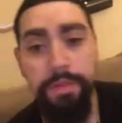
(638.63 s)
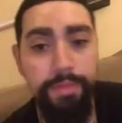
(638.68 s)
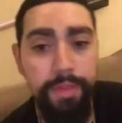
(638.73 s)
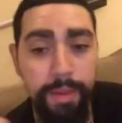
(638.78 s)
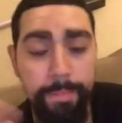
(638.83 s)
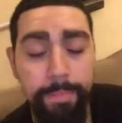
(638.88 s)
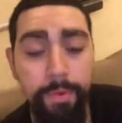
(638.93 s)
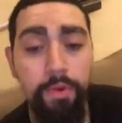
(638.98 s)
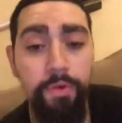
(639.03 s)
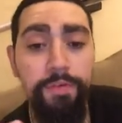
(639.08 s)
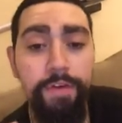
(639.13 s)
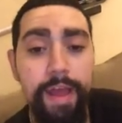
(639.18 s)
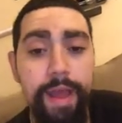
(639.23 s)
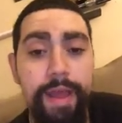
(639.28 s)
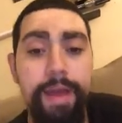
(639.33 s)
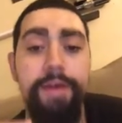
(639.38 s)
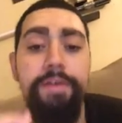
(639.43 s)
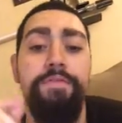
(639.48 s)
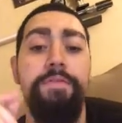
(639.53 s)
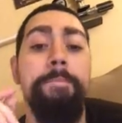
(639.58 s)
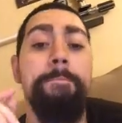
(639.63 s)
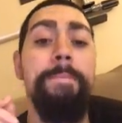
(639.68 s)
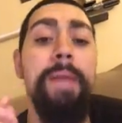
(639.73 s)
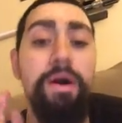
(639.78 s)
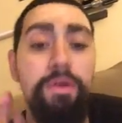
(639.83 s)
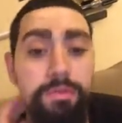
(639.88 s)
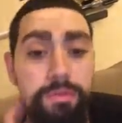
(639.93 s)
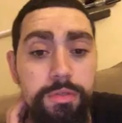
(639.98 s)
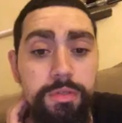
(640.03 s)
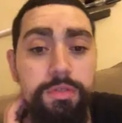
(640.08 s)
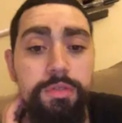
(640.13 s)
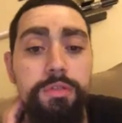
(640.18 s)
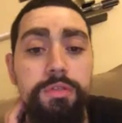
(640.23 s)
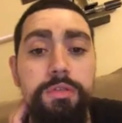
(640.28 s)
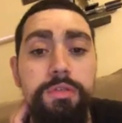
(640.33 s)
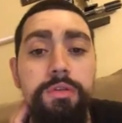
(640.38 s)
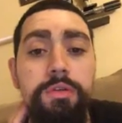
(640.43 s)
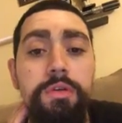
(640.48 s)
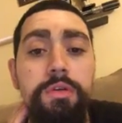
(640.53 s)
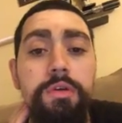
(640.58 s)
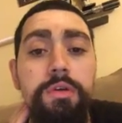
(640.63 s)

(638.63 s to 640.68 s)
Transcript: They both have mounts